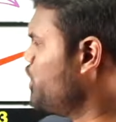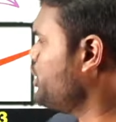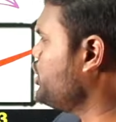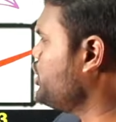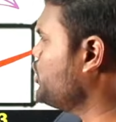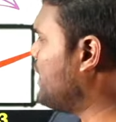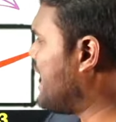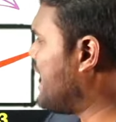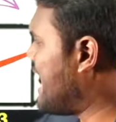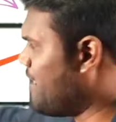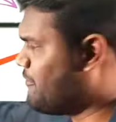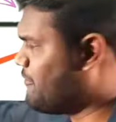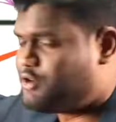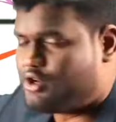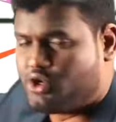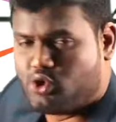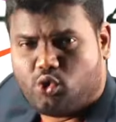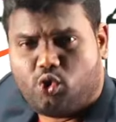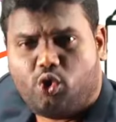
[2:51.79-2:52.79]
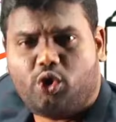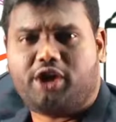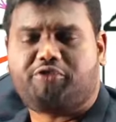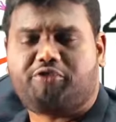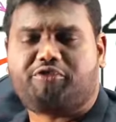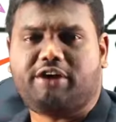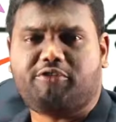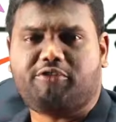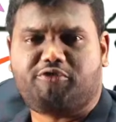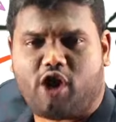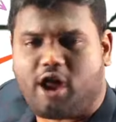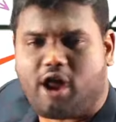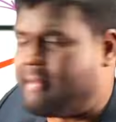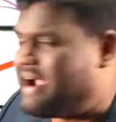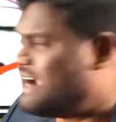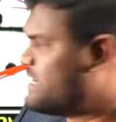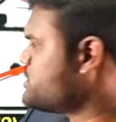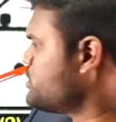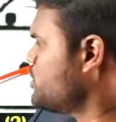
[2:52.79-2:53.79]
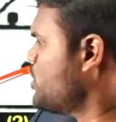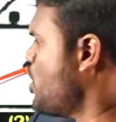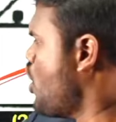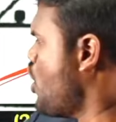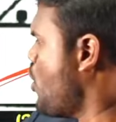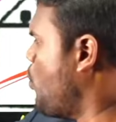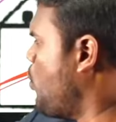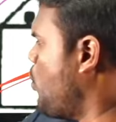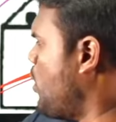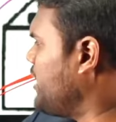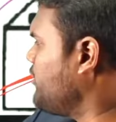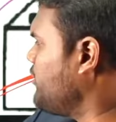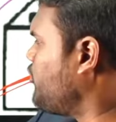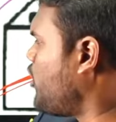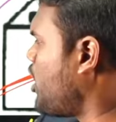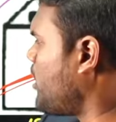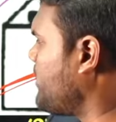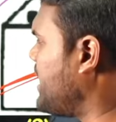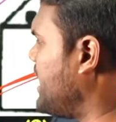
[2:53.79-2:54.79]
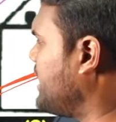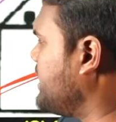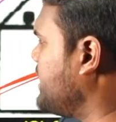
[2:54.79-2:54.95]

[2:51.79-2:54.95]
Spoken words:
you will have 2 different formats. One format